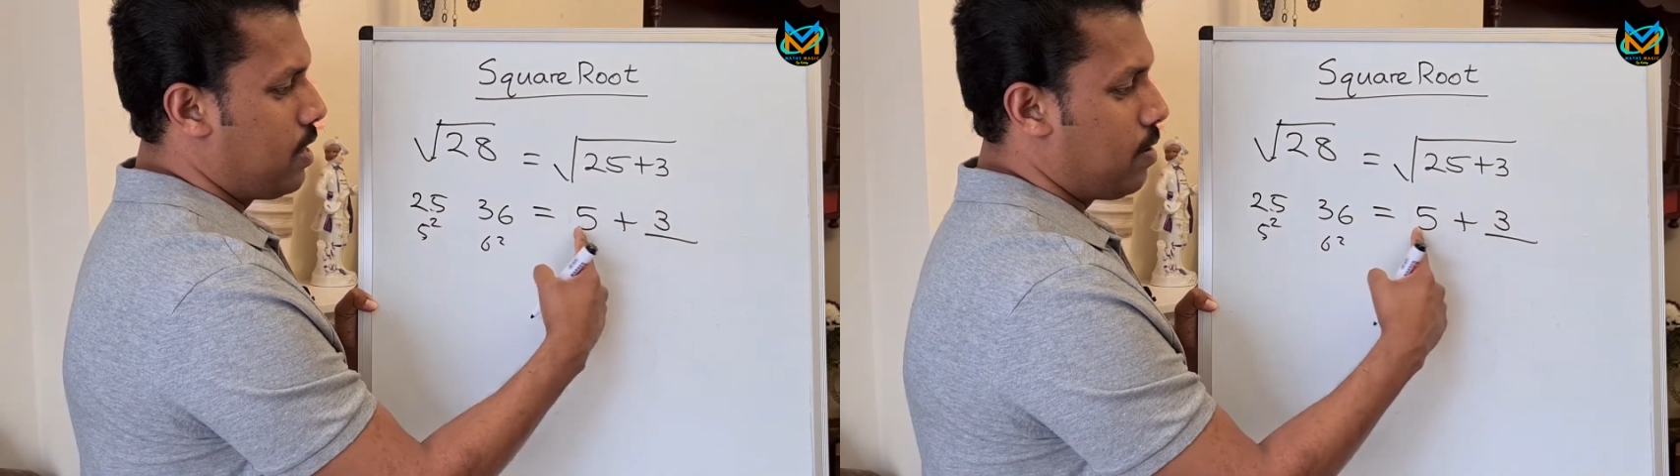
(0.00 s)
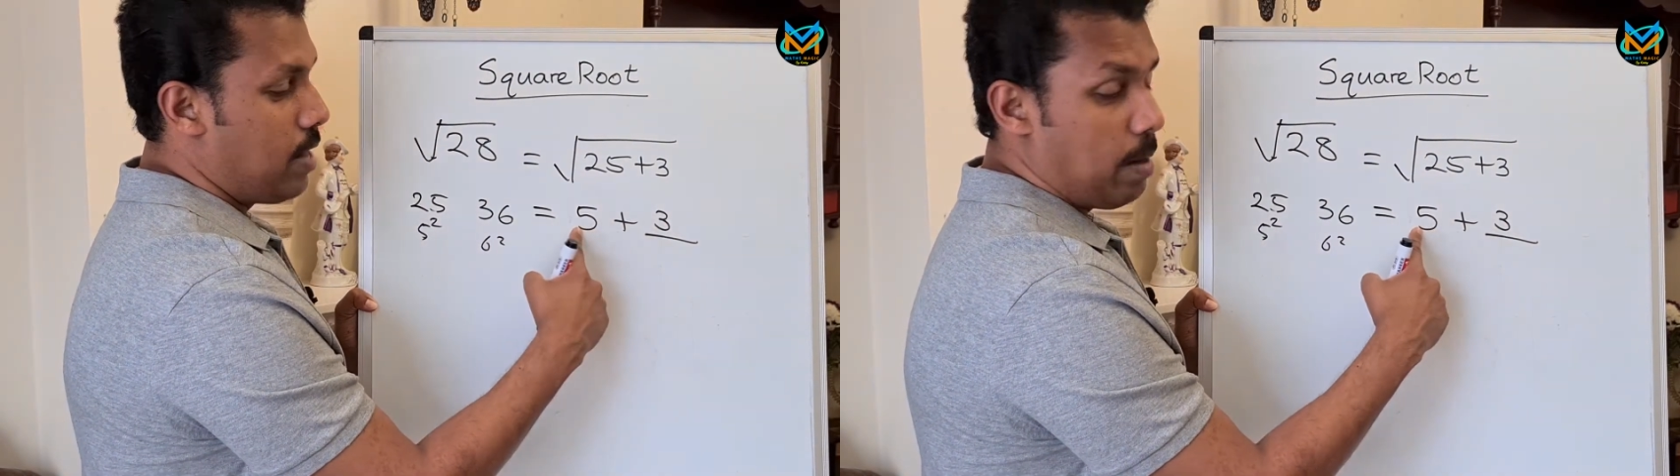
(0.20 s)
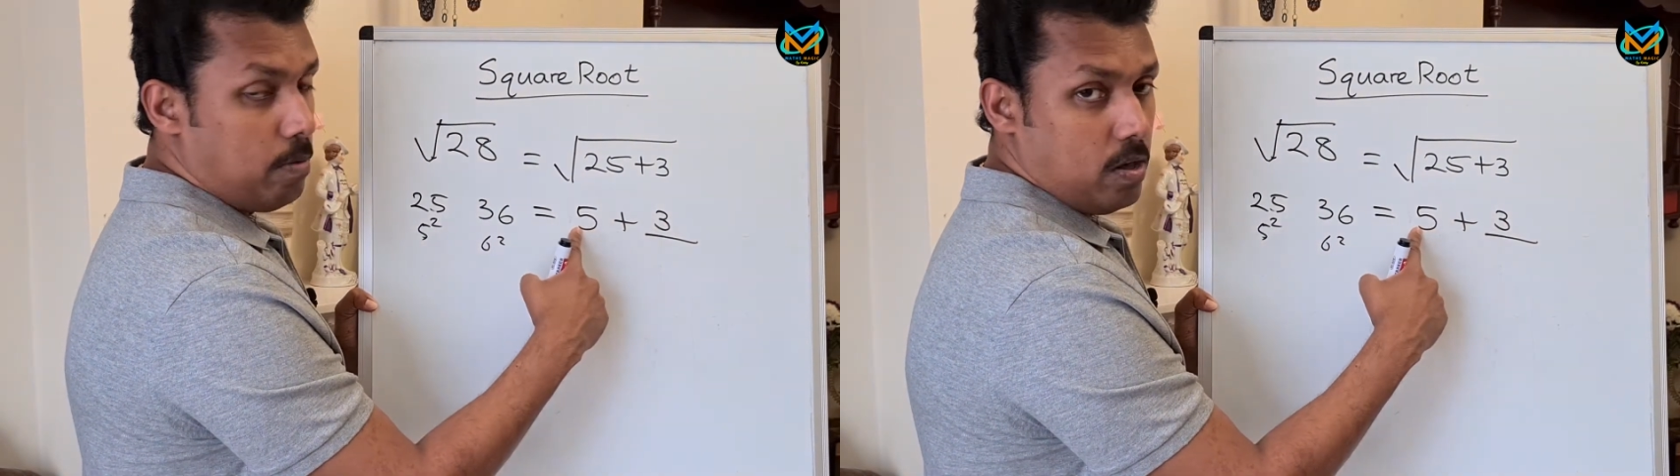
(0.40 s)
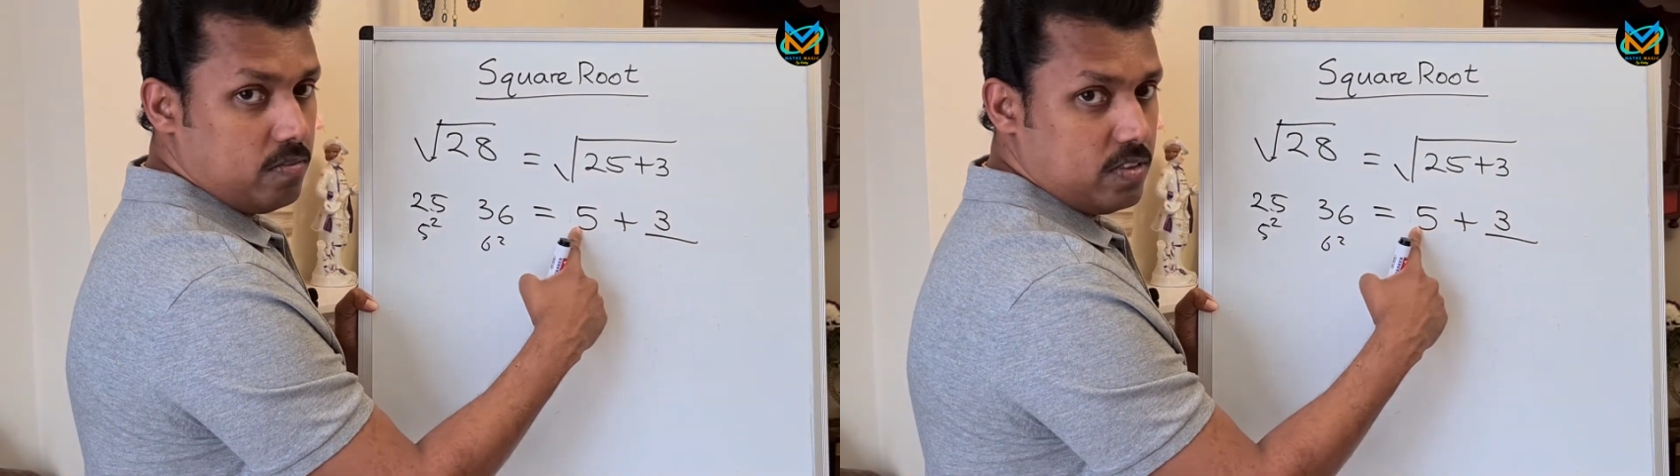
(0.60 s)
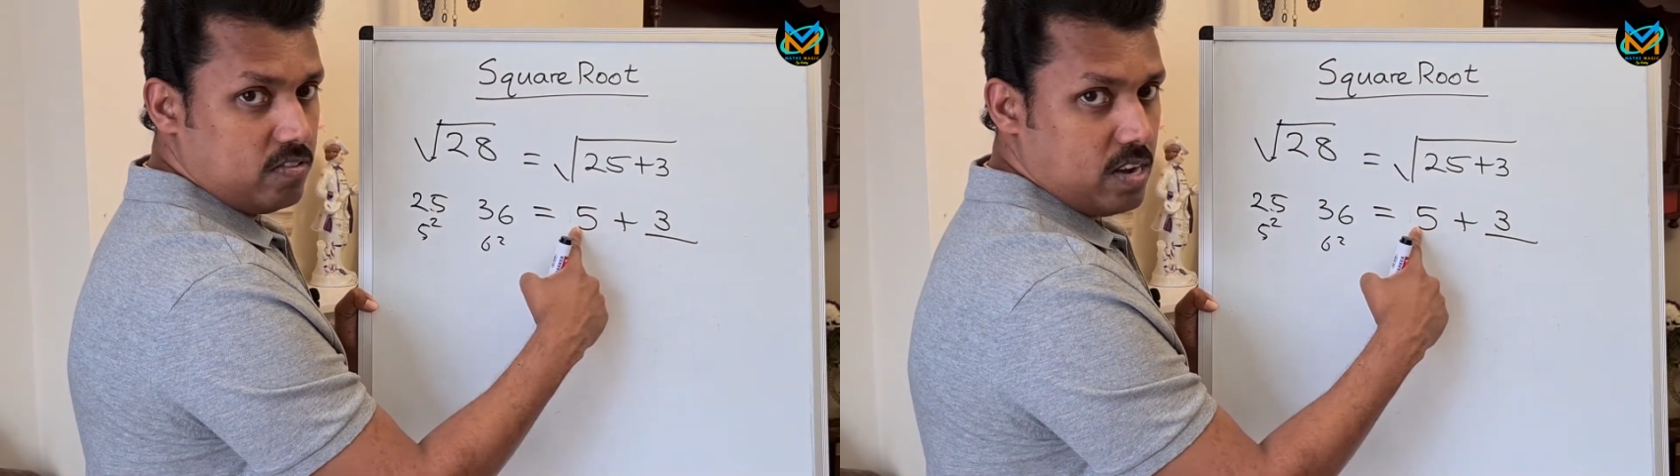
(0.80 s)
double
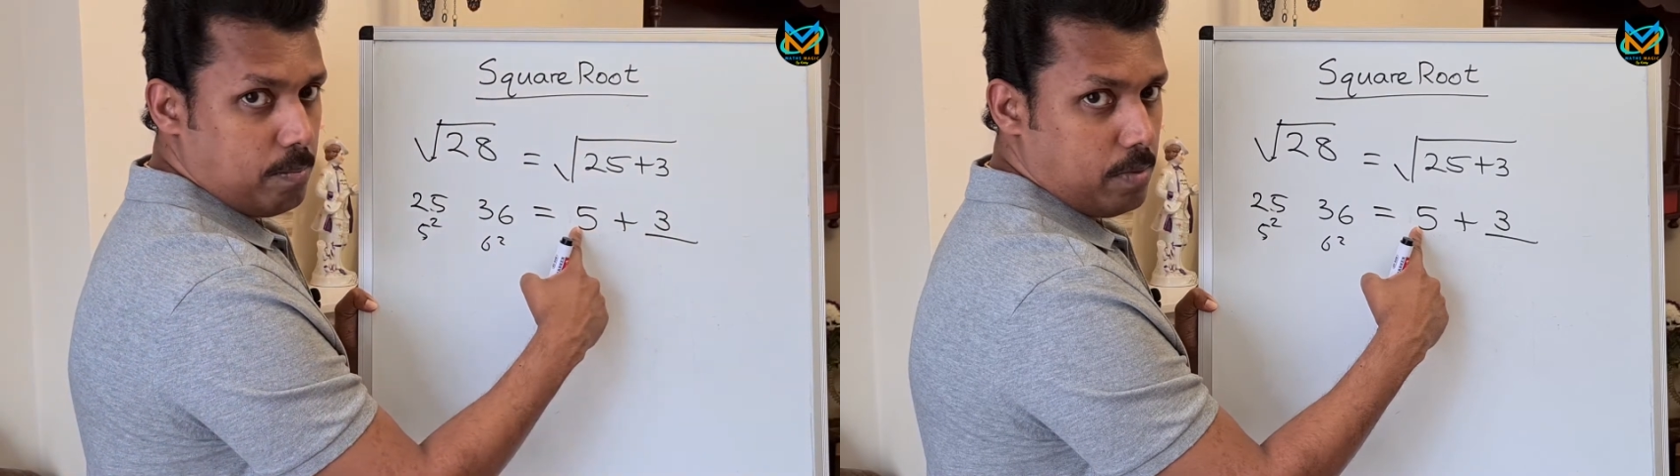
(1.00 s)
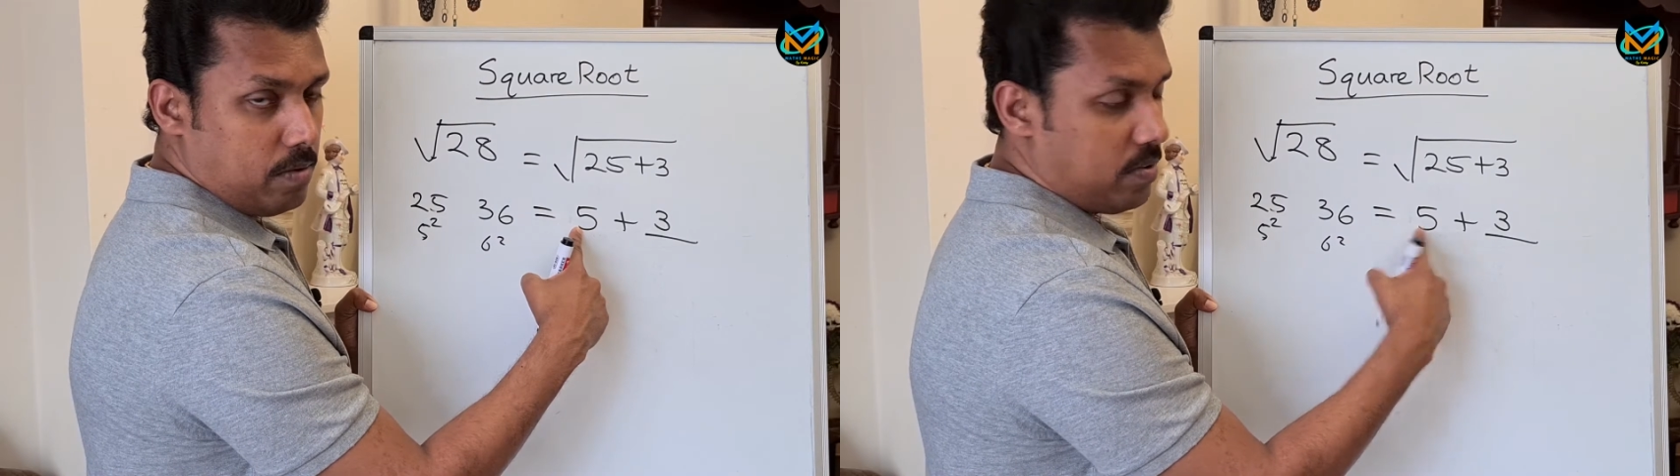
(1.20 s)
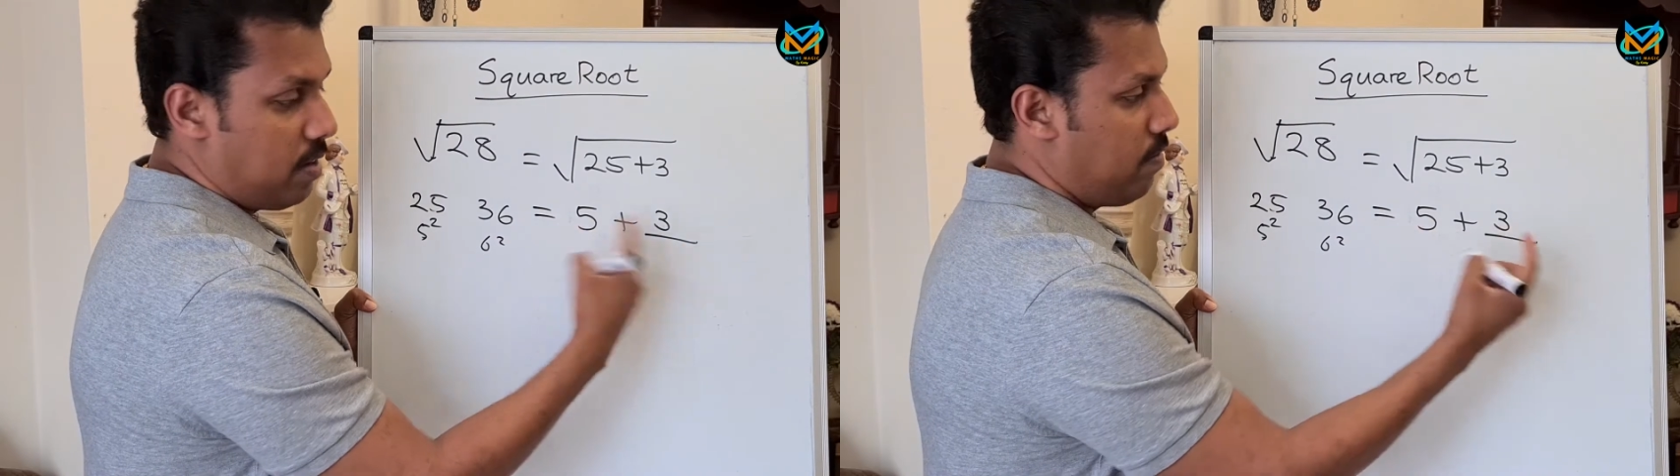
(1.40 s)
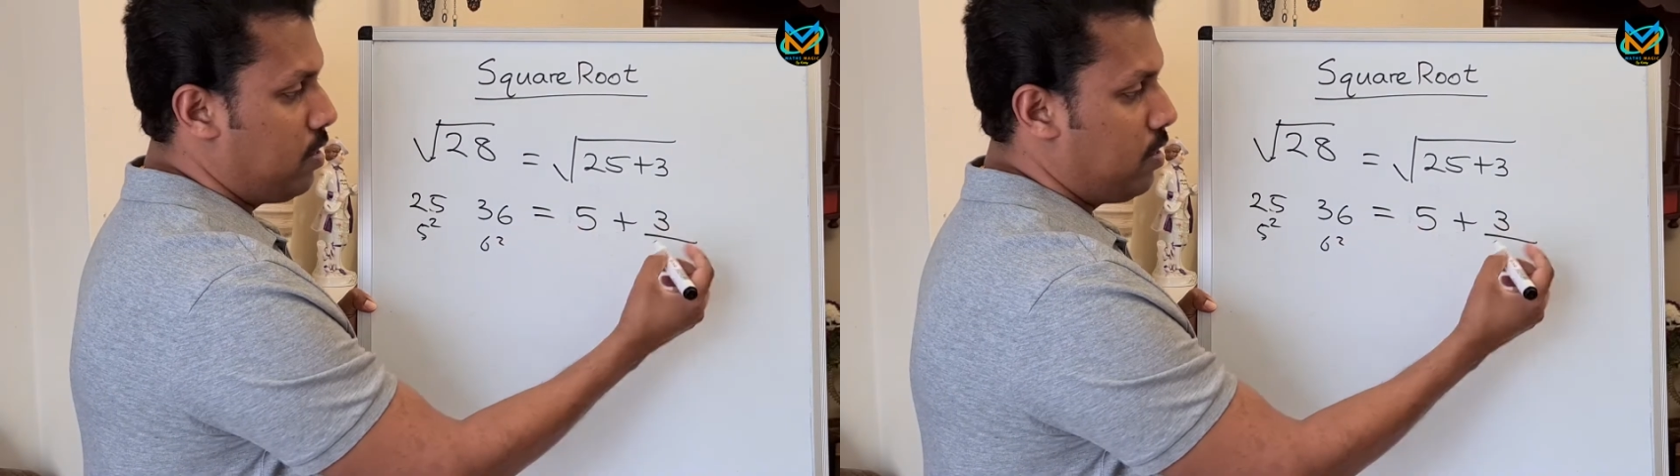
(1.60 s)
of this number. 5